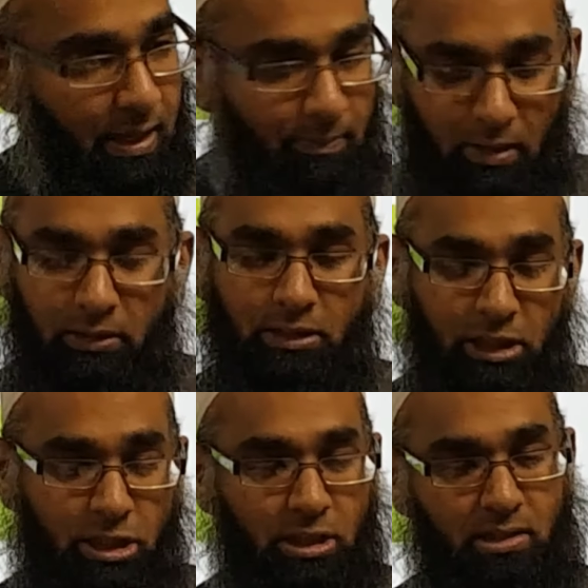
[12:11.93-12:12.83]
Yeah. The
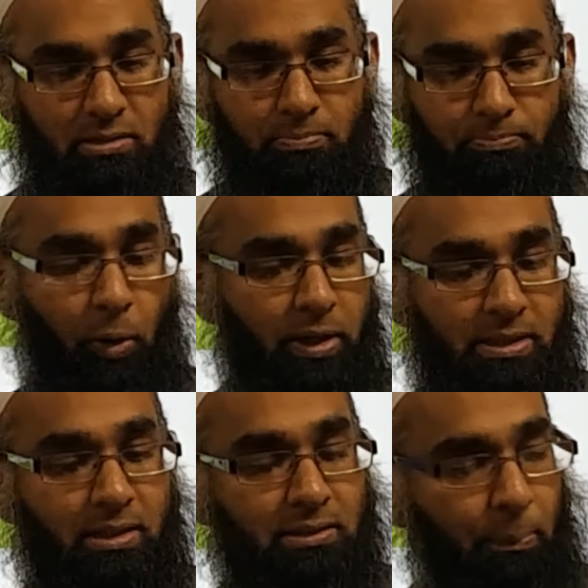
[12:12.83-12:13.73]
teacher's
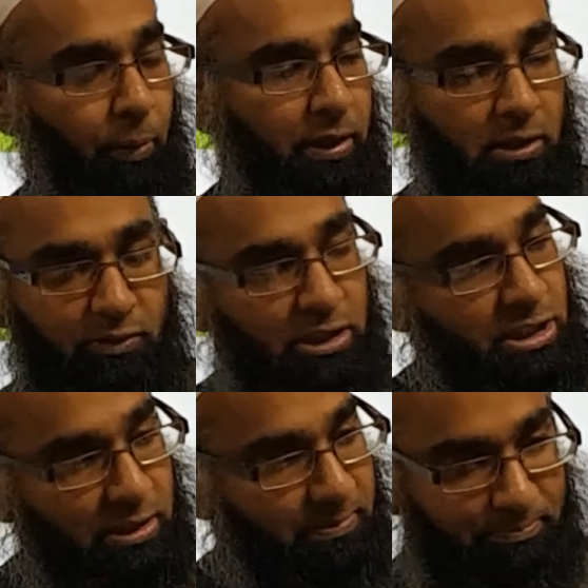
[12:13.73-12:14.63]
pointer, the pointer of the
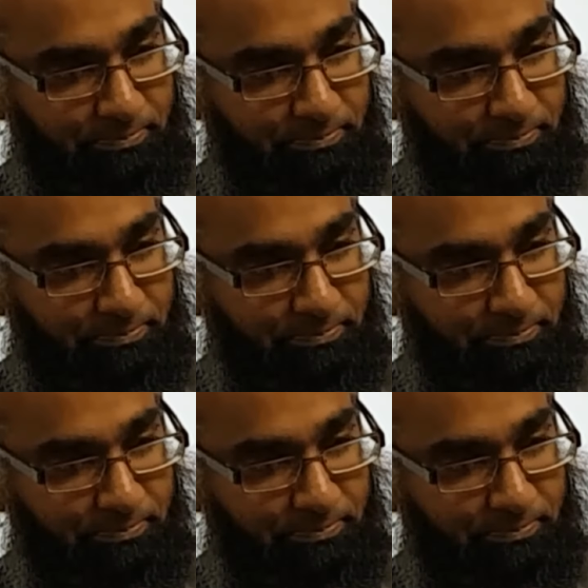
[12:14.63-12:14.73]
teacher.